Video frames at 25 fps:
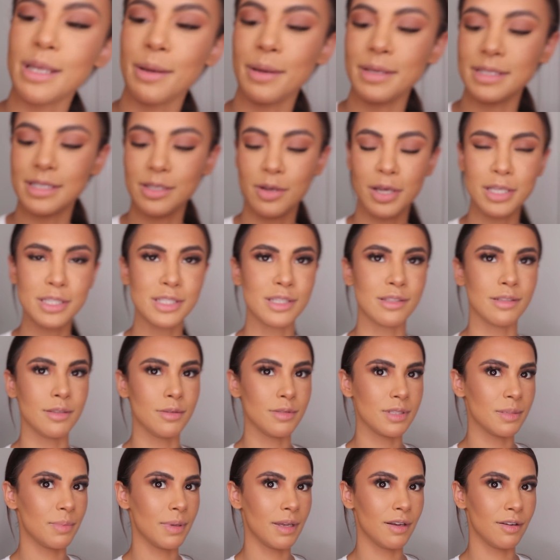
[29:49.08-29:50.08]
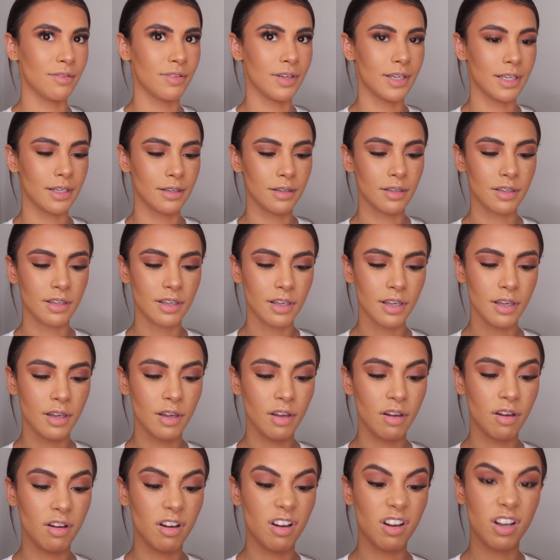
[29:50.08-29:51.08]
it's nice to use a bit of a
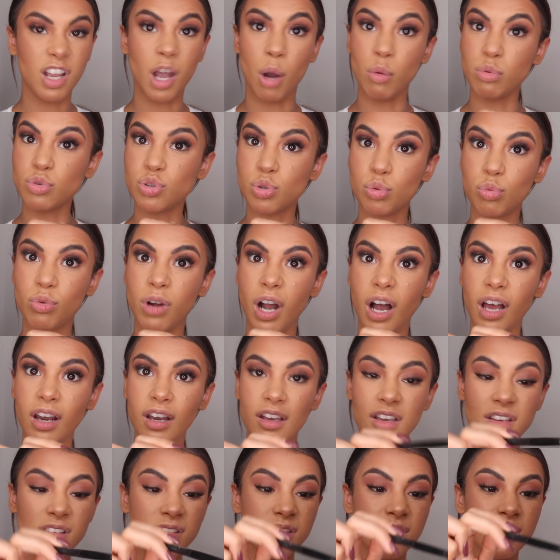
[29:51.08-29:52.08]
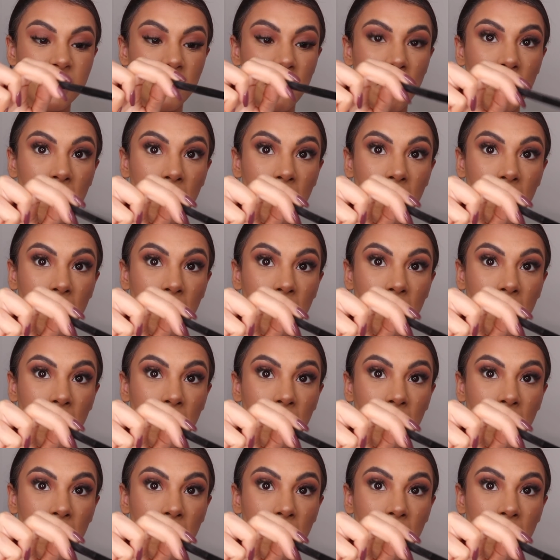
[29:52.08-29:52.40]
cultural colours.